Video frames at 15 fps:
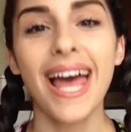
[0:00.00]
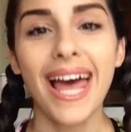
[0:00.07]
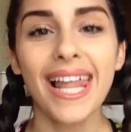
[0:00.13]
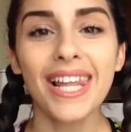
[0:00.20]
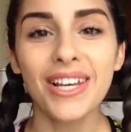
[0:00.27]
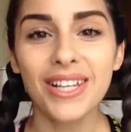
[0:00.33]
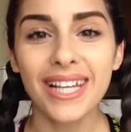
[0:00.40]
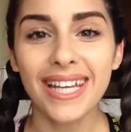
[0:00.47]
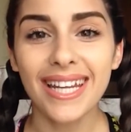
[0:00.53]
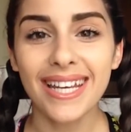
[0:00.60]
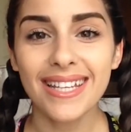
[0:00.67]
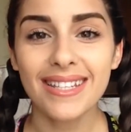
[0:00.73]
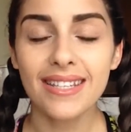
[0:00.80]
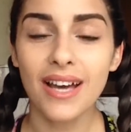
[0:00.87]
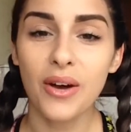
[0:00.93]
Hello
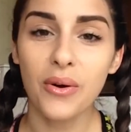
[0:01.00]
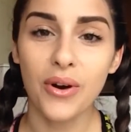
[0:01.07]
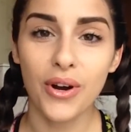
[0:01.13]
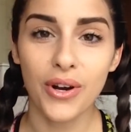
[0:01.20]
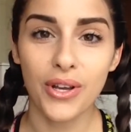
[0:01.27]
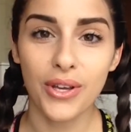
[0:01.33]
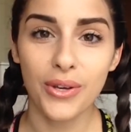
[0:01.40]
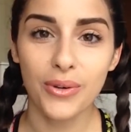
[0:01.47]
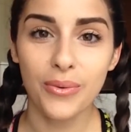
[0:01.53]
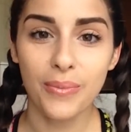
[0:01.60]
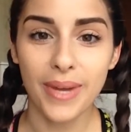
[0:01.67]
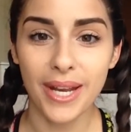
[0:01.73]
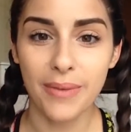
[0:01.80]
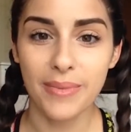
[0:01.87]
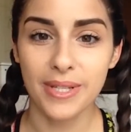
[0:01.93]
ladies, how are you? My
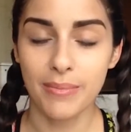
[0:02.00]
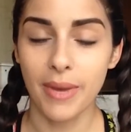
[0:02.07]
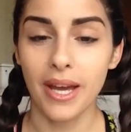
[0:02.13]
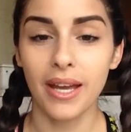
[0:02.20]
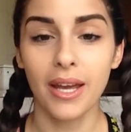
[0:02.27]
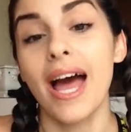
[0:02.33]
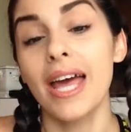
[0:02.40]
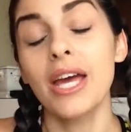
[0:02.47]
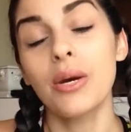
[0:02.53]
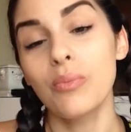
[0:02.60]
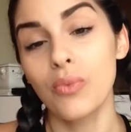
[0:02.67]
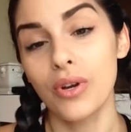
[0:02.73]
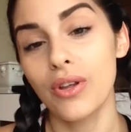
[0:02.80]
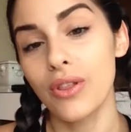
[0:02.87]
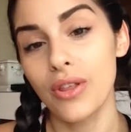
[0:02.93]
name is Maggie. I am
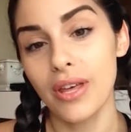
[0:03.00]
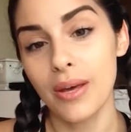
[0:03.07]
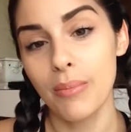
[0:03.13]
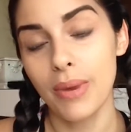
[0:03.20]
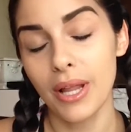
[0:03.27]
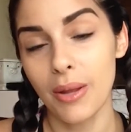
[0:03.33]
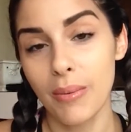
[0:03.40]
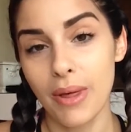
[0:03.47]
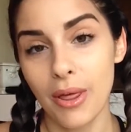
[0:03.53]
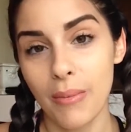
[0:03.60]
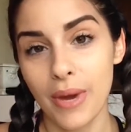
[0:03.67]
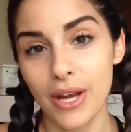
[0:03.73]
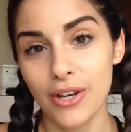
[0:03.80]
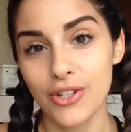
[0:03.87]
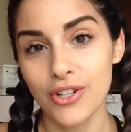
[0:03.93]
one of the Bella
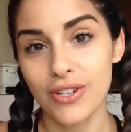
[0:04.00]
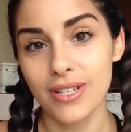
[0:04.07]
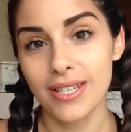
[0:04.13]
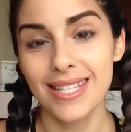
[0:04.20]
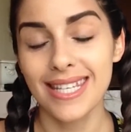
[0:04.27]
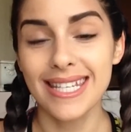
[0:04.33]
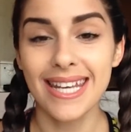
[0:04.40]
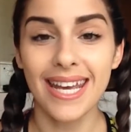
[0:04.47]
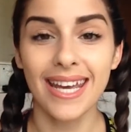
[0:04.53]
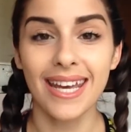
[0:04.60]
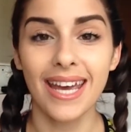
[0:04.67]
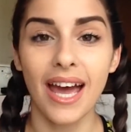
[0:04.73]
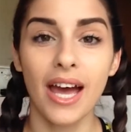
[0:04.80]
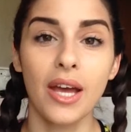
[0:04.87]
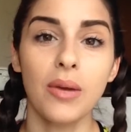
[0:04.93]
managers. Today
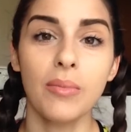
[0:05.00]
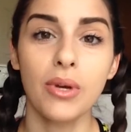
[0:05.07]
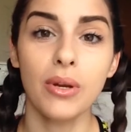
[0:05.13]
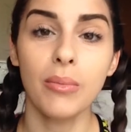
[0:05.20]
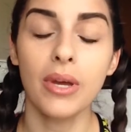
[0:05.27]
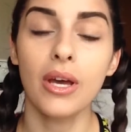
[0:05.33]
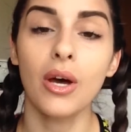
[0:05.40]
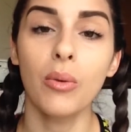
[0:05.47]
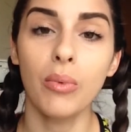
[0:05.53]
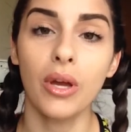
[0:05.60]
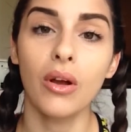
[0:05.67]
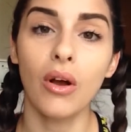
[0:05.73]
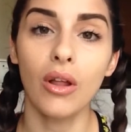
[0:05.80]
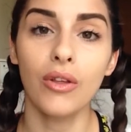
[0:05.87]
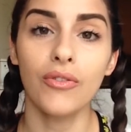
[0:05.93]
I am going to be helping
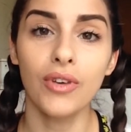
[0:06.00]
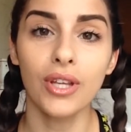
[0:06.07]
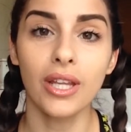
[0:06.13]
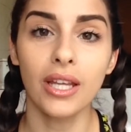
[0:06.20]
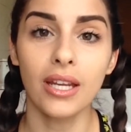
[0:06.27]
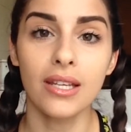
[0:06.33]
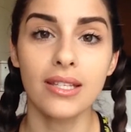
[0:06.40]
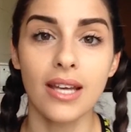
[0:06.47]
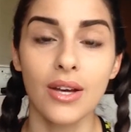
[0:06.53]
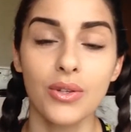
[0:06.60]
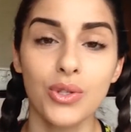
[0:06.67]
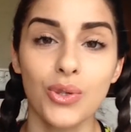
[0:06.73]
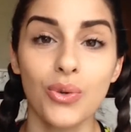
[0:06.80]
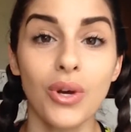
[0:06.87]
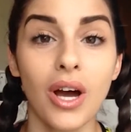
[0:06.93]
all of you ladies how
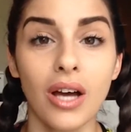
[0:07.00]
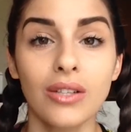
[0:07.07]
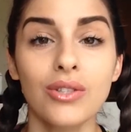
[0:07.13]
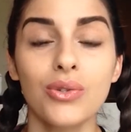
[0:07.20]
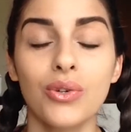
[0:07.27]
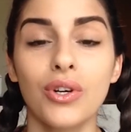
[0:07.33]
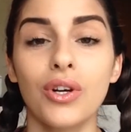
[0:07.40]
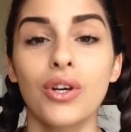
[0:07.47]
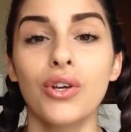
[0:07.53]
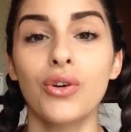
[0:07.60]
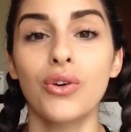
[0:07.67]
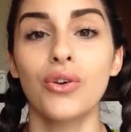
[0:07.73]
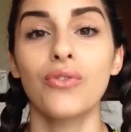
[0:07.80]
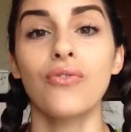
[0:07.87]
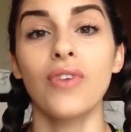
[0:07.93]
to contour
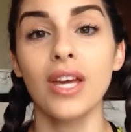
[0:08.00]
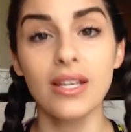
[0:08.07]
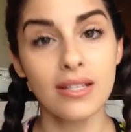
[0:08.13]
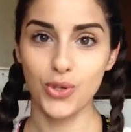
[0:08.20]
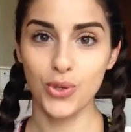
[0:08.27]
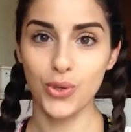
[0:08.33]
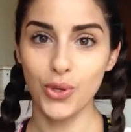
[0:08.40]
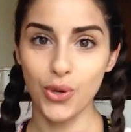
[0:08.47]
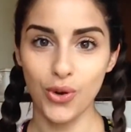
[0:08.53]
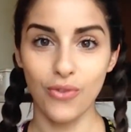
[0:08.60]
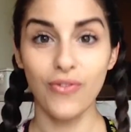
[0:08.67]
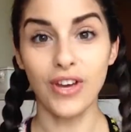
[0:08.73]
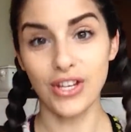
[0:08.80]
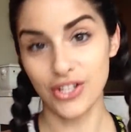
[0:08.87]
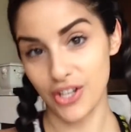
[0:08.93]
your face to your
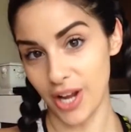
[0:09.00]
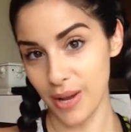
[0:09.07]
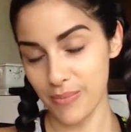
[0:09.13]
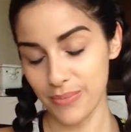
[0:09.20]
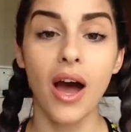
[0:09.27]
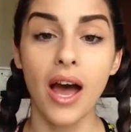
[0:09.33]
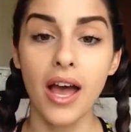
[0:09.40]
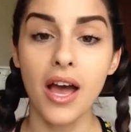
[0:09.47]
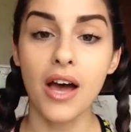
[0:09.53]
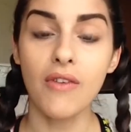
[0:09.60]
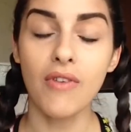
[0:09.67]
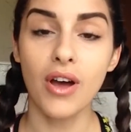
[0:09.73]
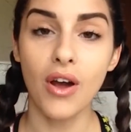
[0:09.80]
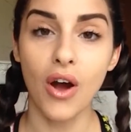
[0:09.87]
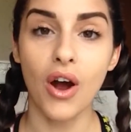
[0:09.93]
face shape. I have
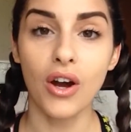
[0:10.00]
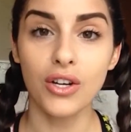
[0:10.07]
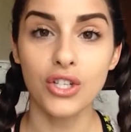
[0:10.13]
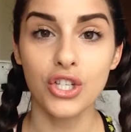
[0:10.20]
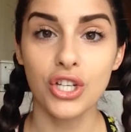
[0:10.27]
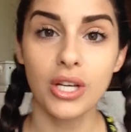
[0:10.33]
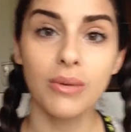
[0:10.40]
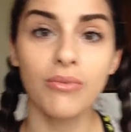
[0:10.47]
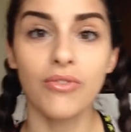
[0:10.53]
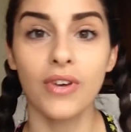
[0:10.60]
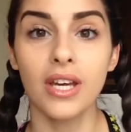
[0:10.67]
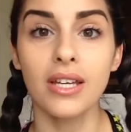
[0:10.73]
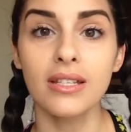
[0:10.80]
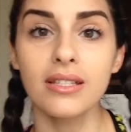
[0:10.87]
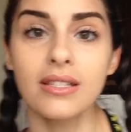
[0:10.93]
a heart-shaped
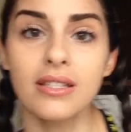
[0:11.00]
face,